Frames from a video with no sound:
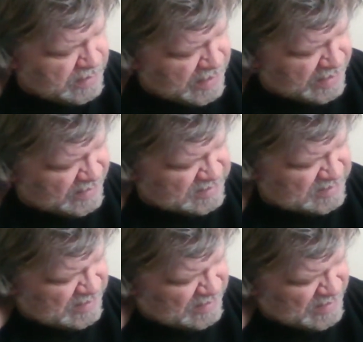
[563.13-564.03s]
and it's
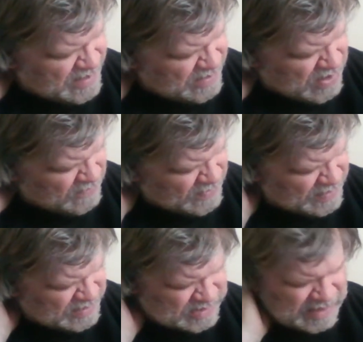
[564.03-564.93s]
still not over.
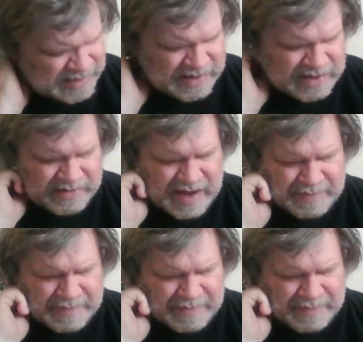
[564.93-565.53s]
There's still another